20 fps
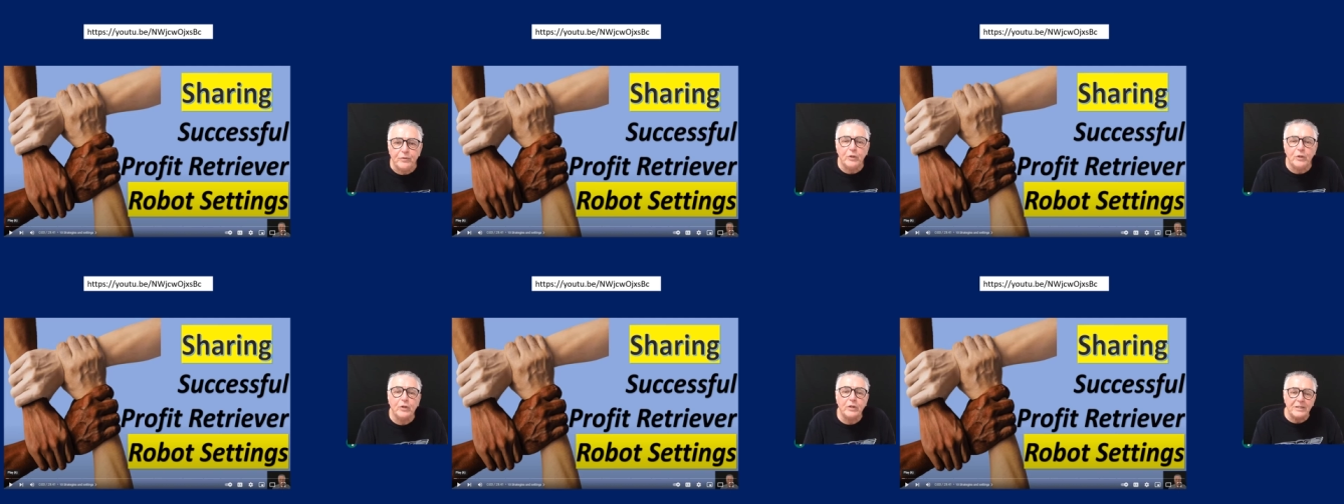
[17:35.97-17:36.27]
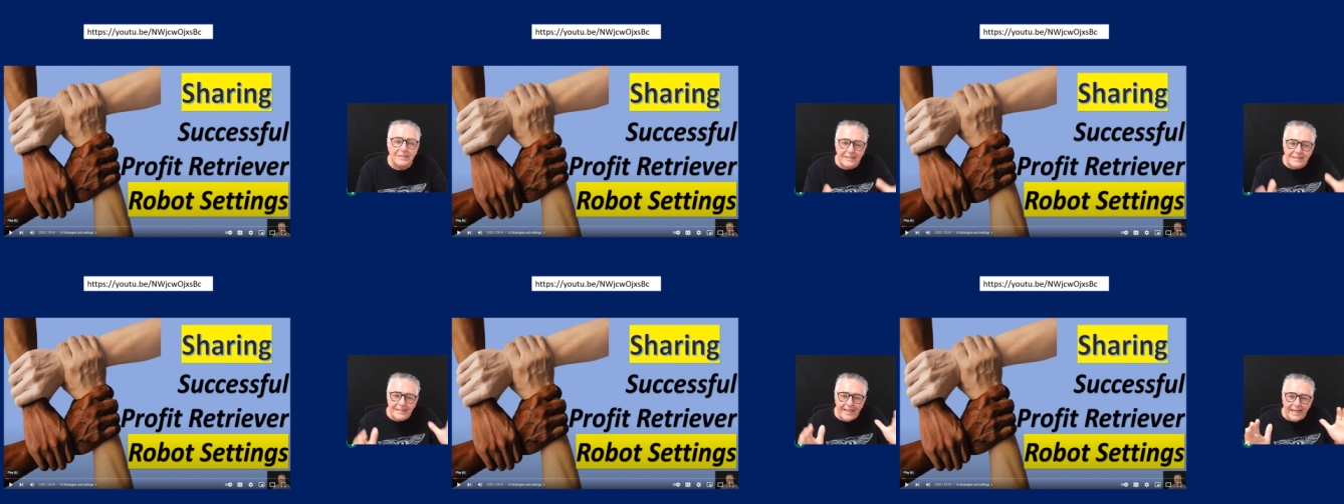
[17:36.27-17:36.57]
You
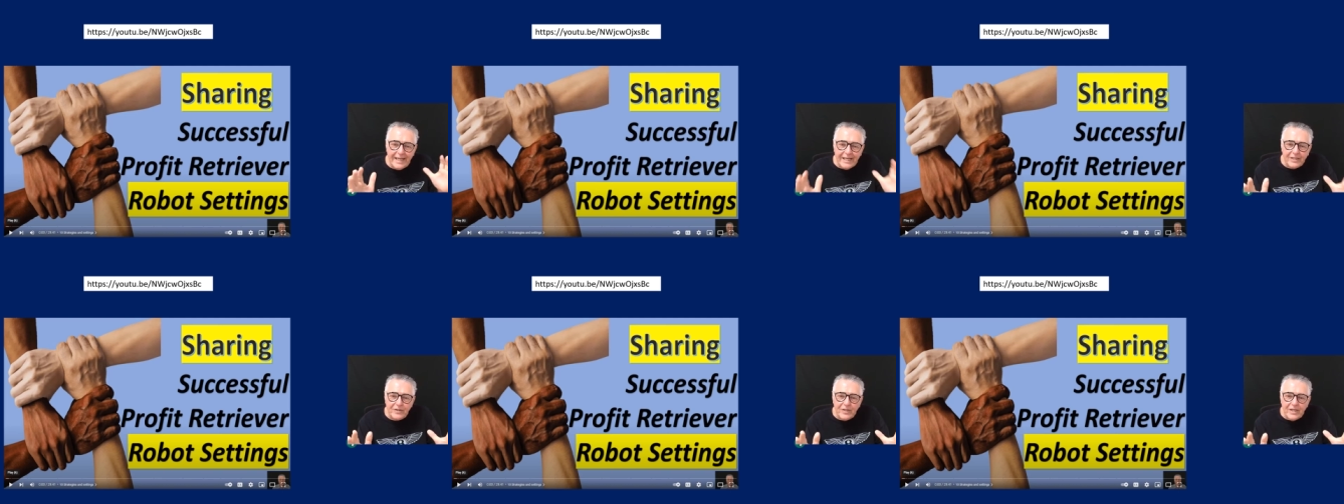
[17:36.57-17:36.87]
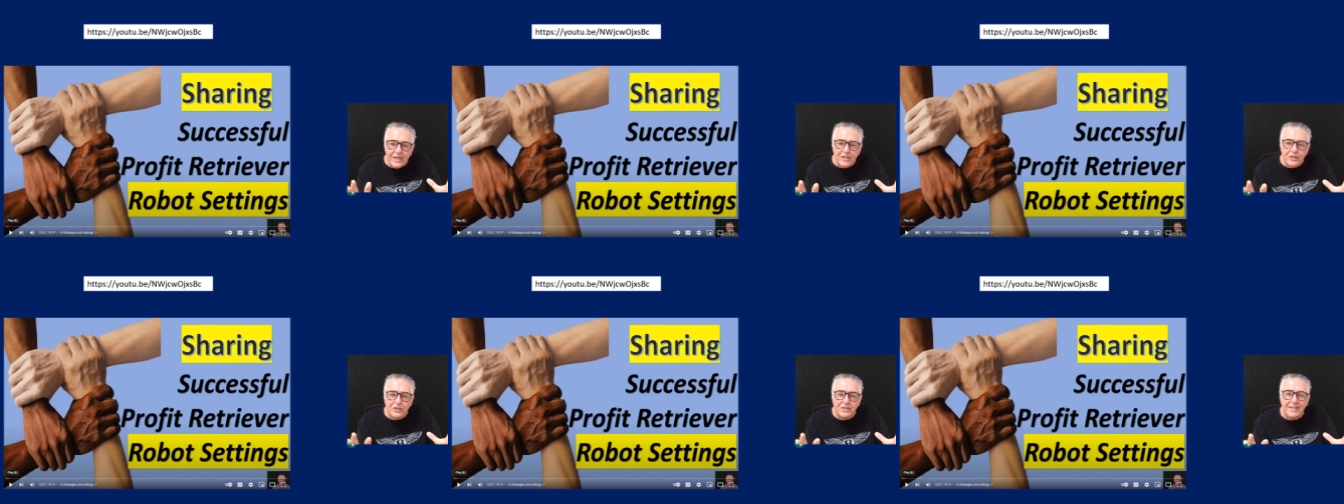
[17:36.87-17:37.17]
can take
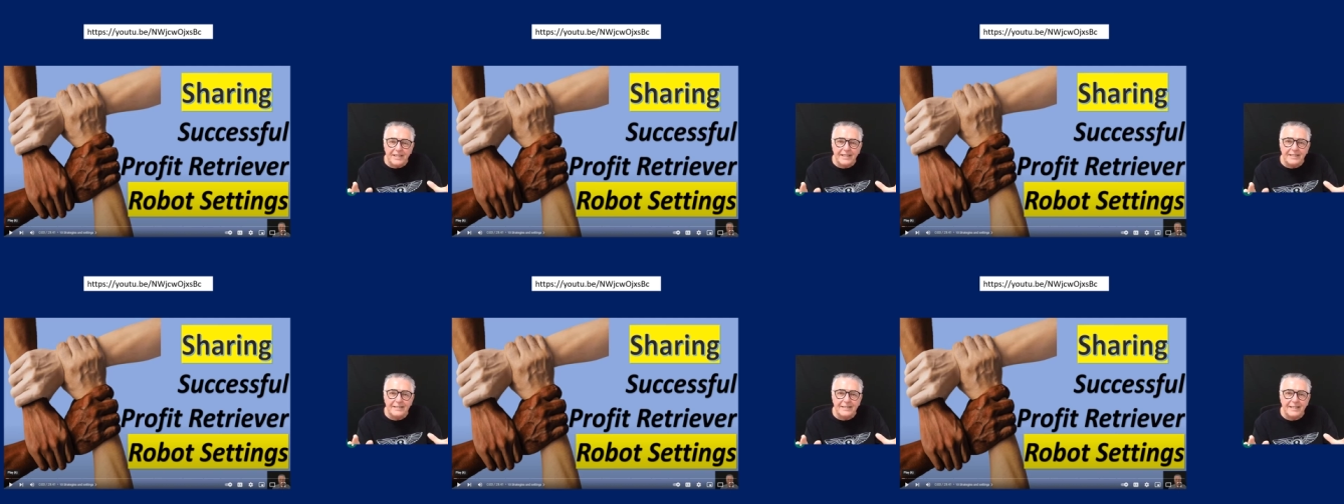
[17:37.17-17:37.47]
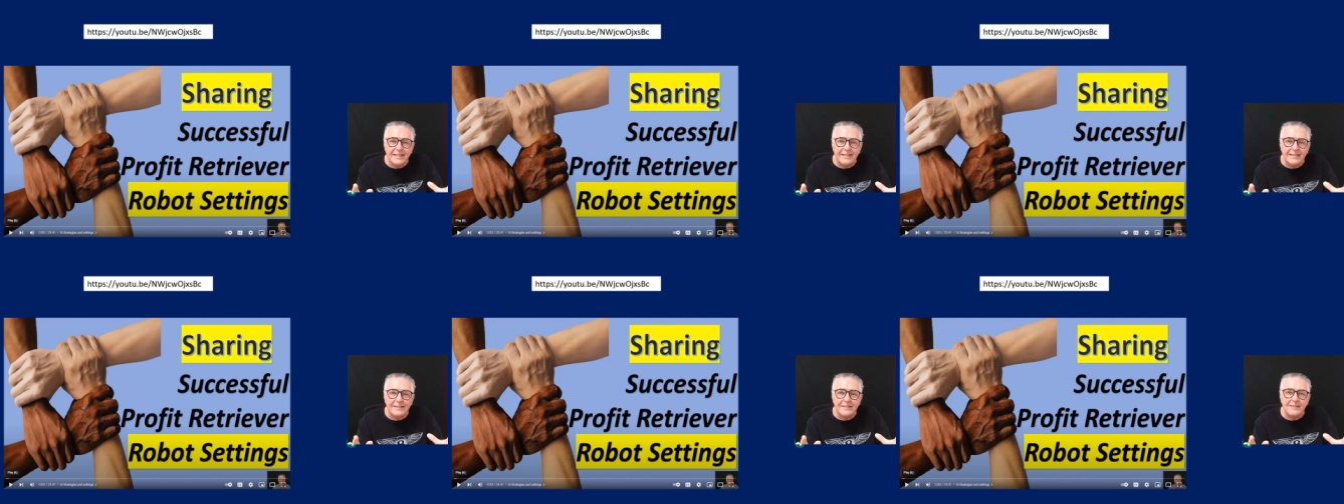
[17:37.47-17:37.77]
these
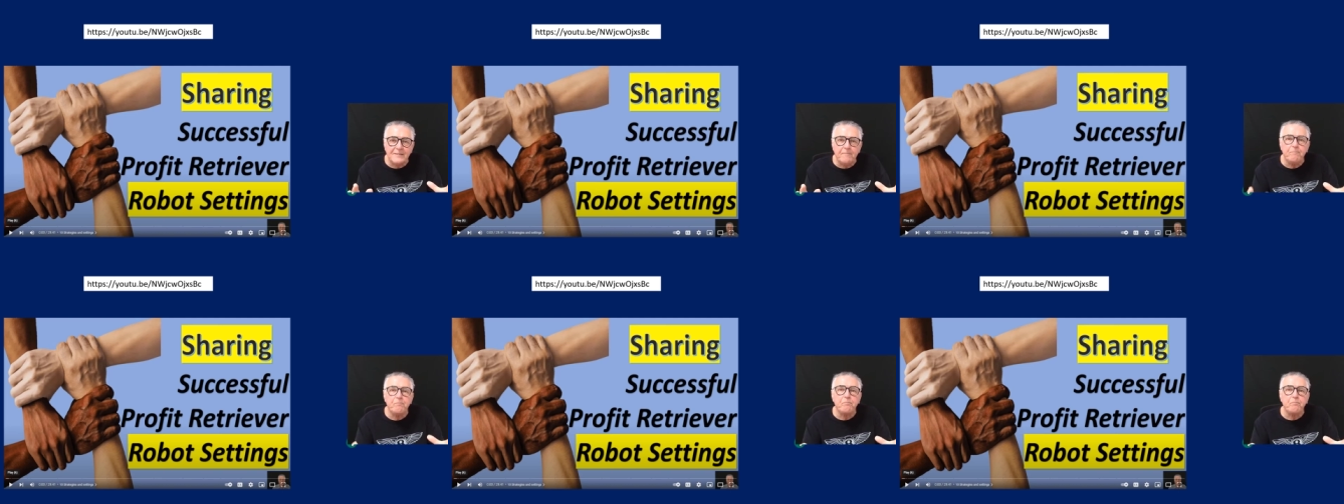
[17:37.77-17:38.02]
settings